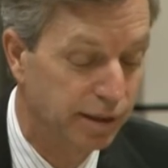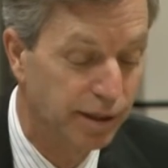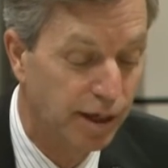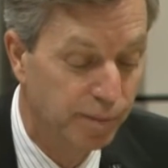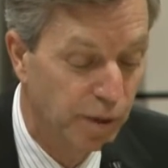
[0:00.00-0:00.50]
a
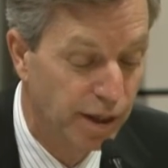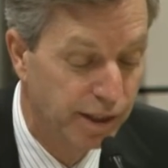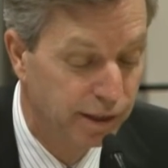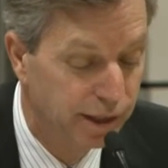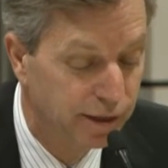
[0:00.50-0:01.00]

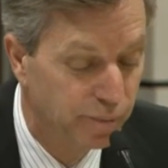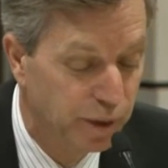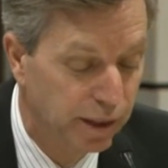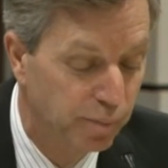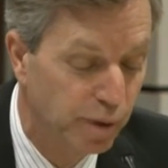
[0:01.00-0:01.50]
timeline and need to
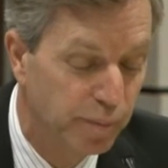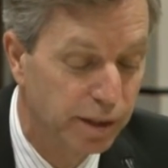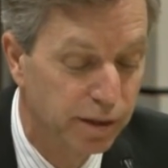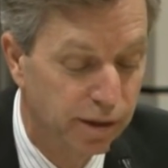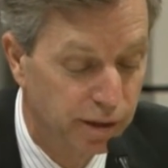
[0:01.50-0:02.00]
be
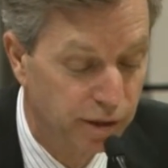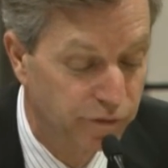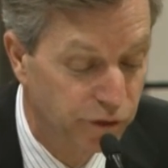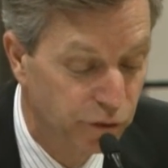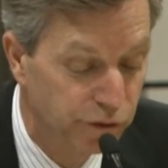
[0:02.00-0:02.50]
implemented in the
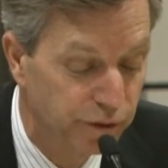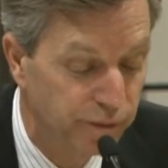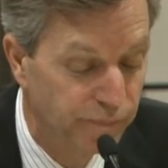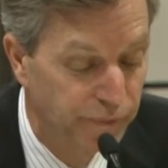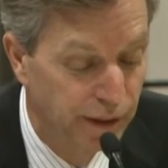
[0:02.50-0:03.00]
future,